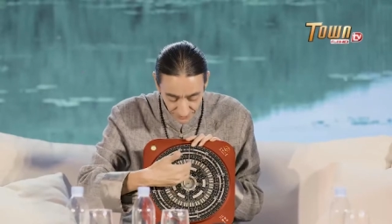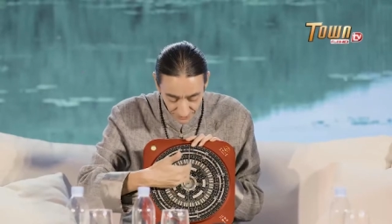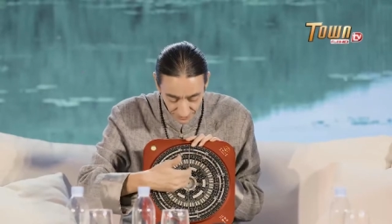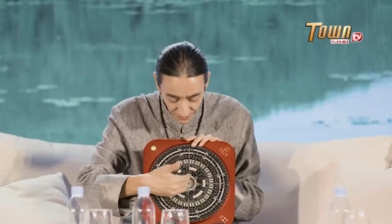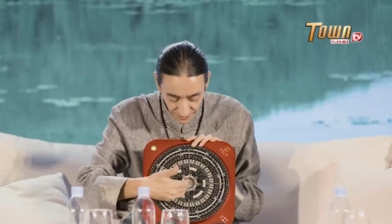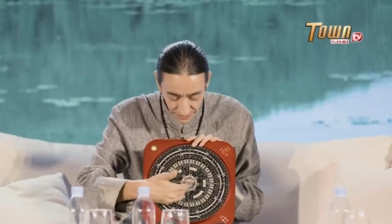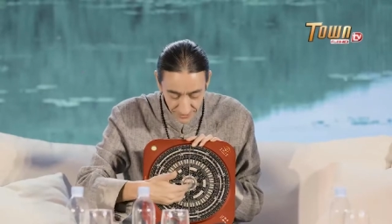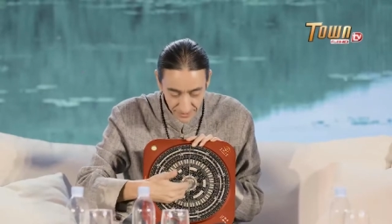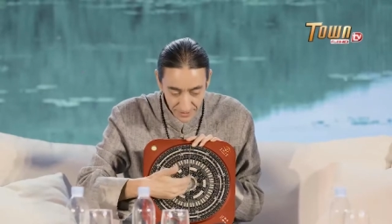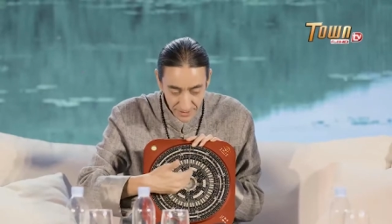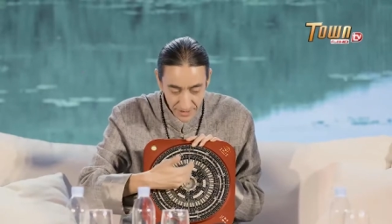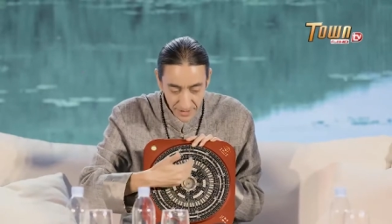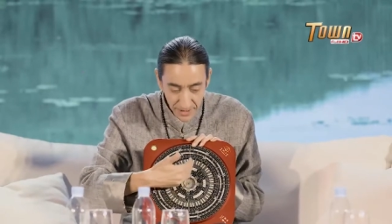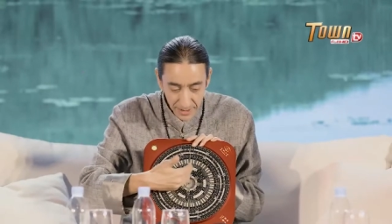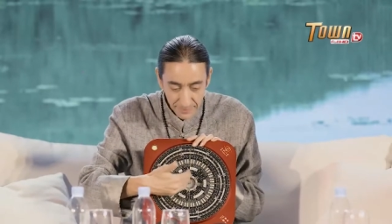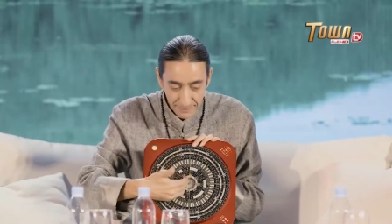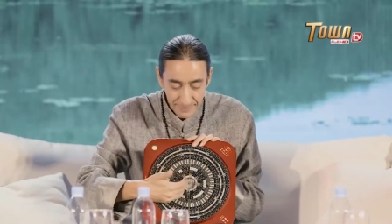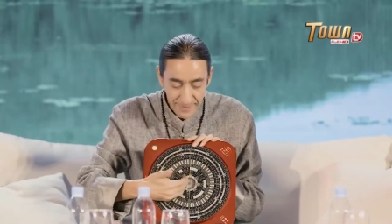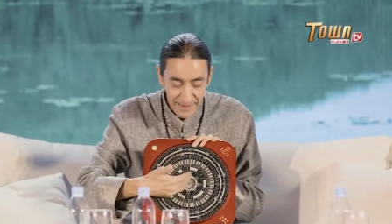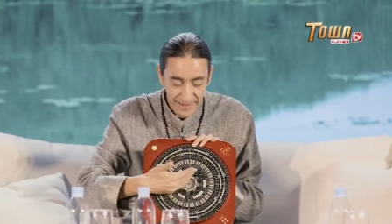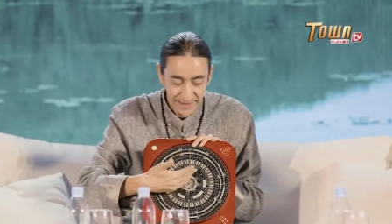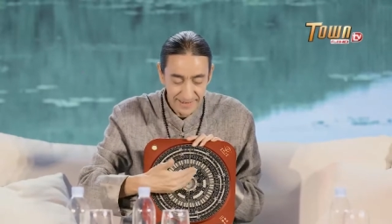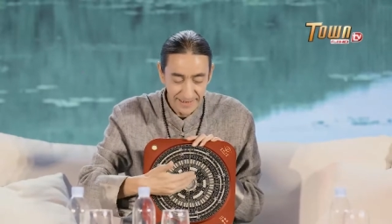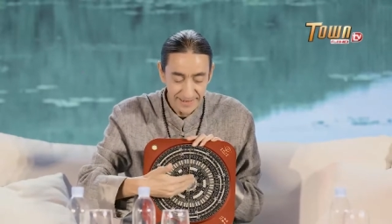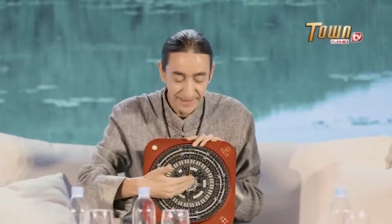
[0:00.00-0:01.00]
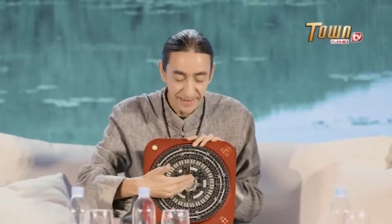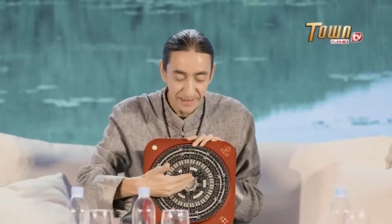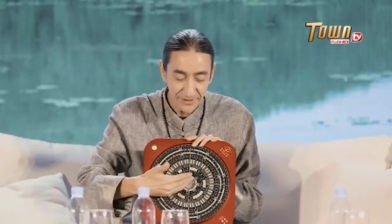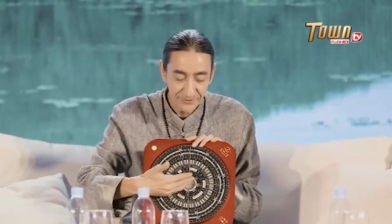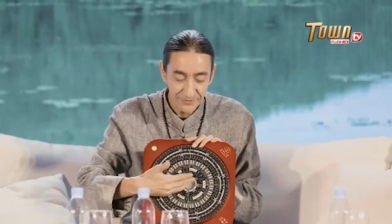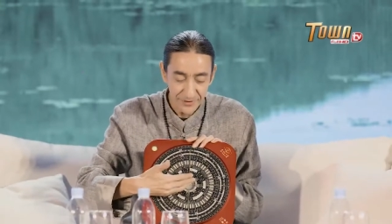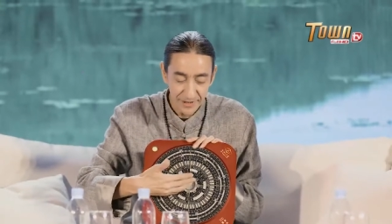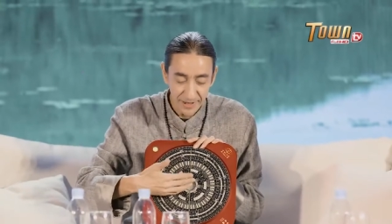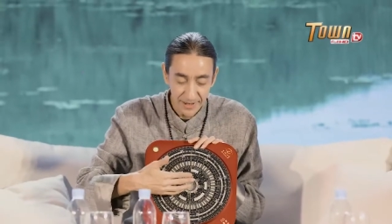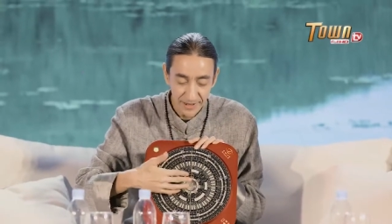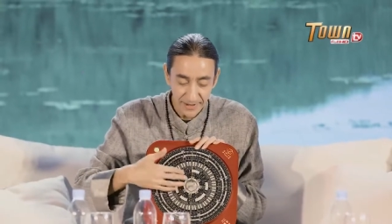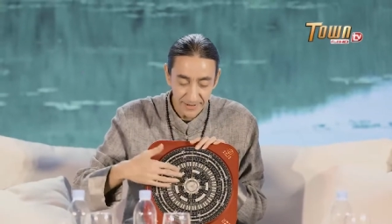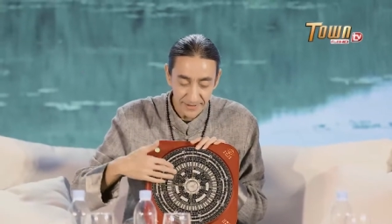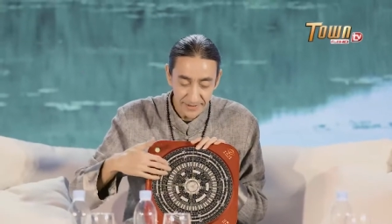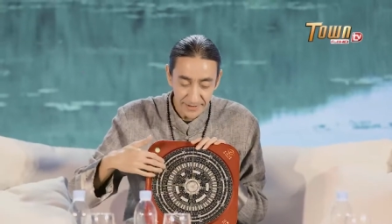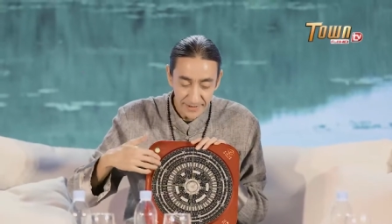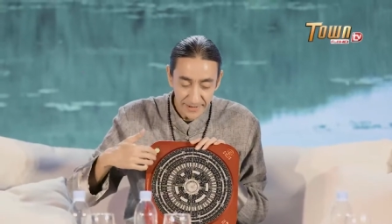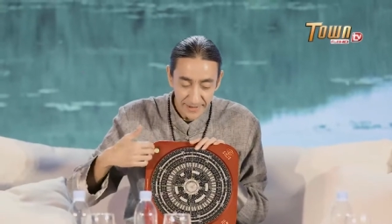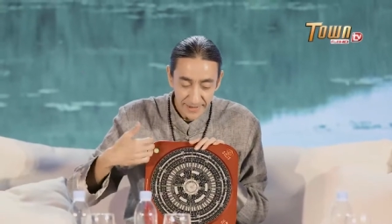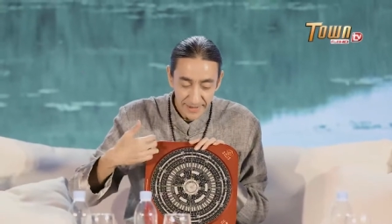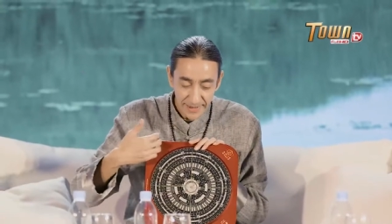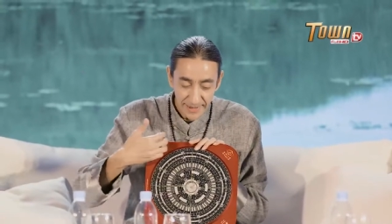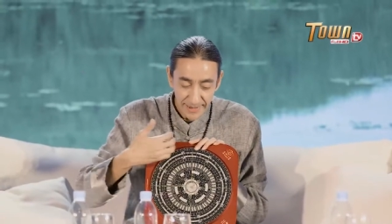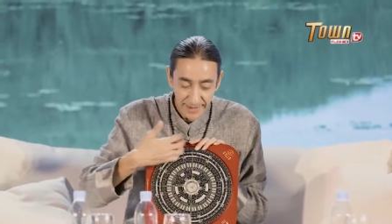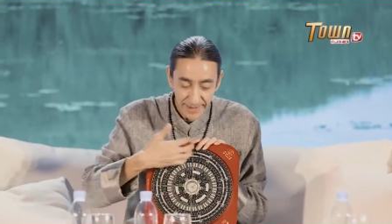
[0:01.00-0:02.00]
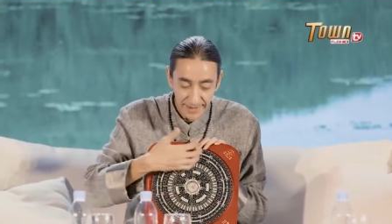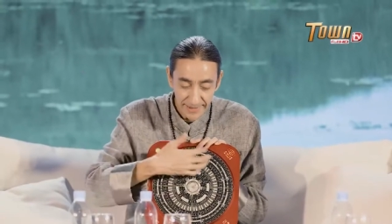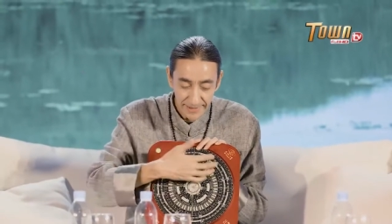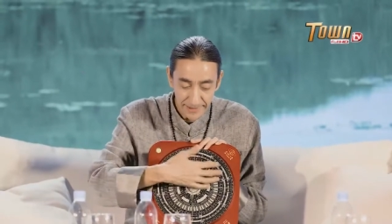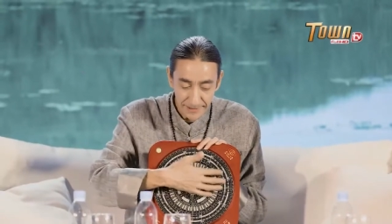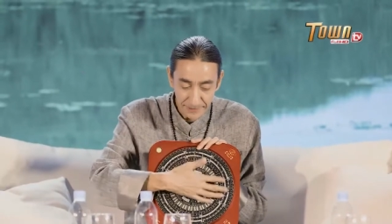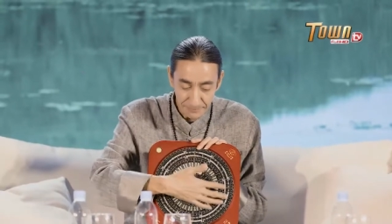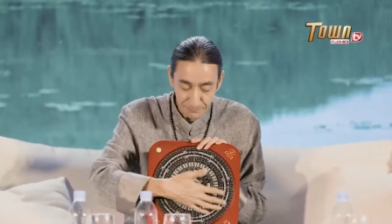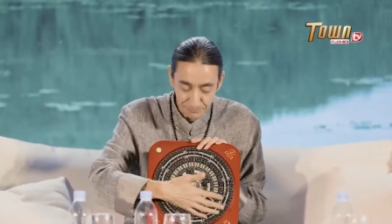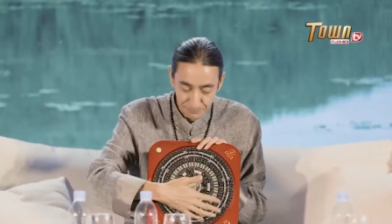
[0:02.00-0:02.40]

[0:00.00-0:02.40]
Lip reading: the magnetic field and